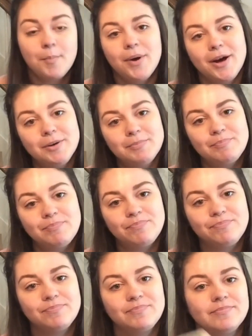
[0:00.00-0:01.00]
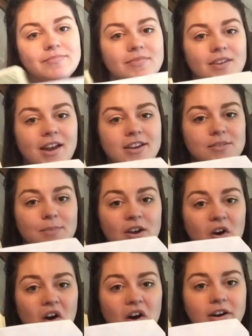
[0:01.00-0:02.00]
But guys, my
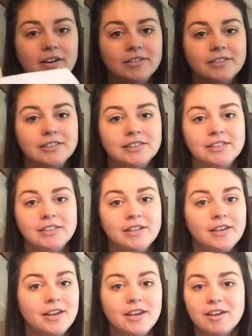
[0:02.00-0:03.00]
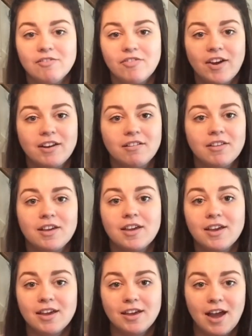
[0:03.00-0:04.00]
car,
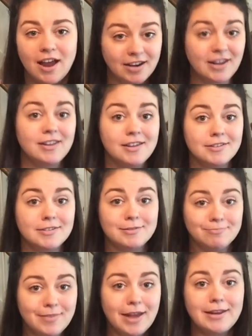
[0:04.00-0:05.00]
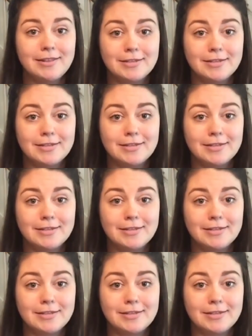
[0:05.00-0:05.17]
I need this. I need